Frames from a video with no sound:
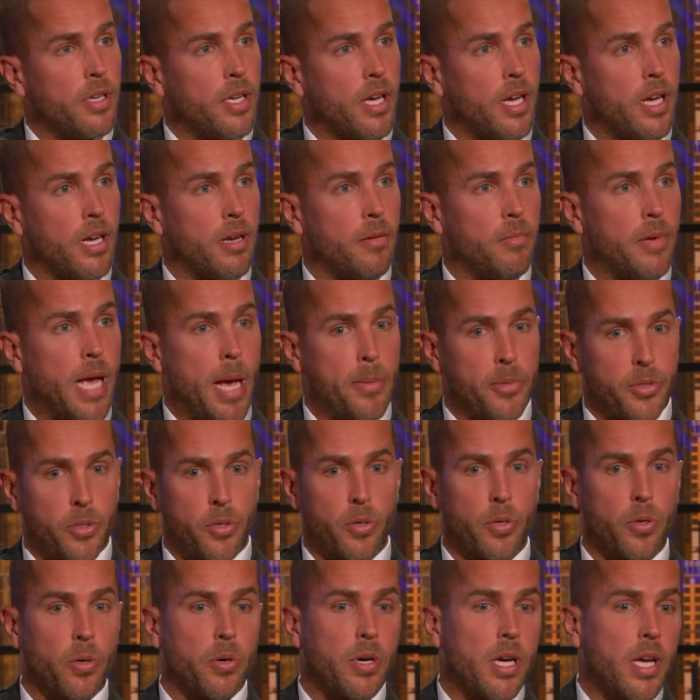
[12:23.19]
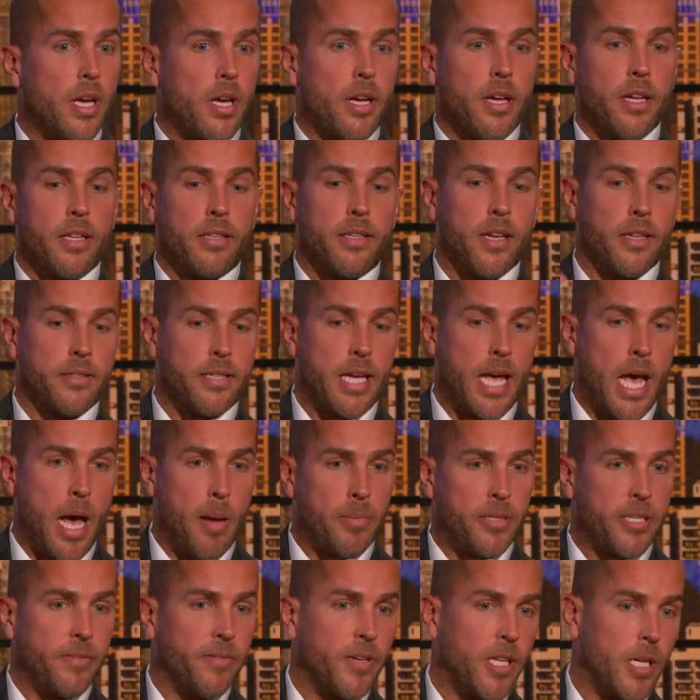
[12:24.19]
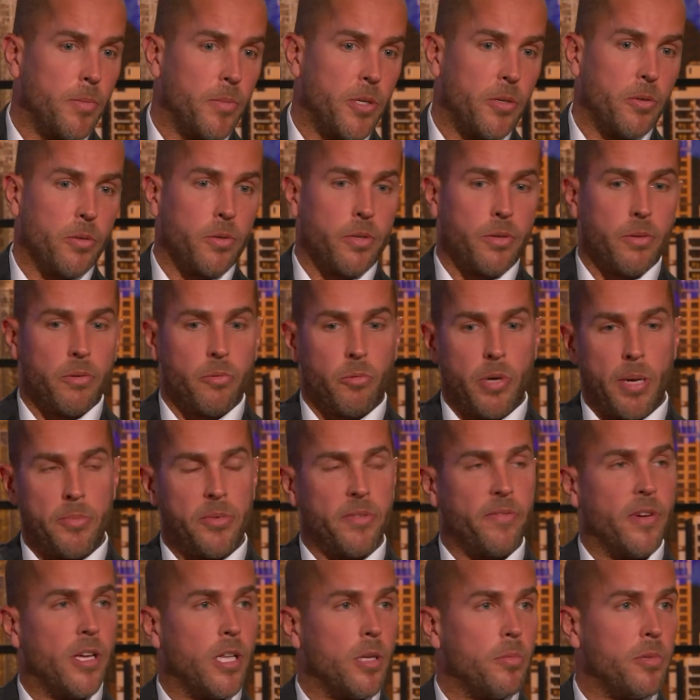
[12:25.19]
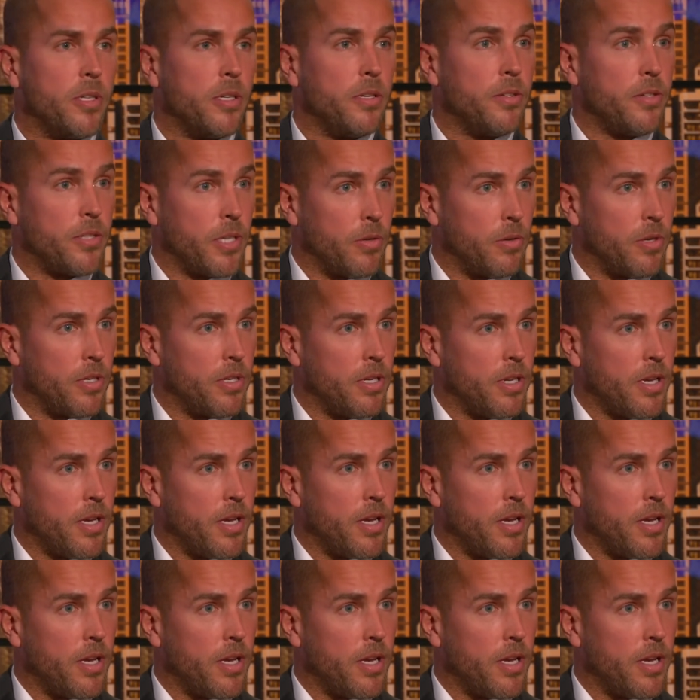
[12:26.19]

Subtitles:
AppsCore does app development, web development, and so on.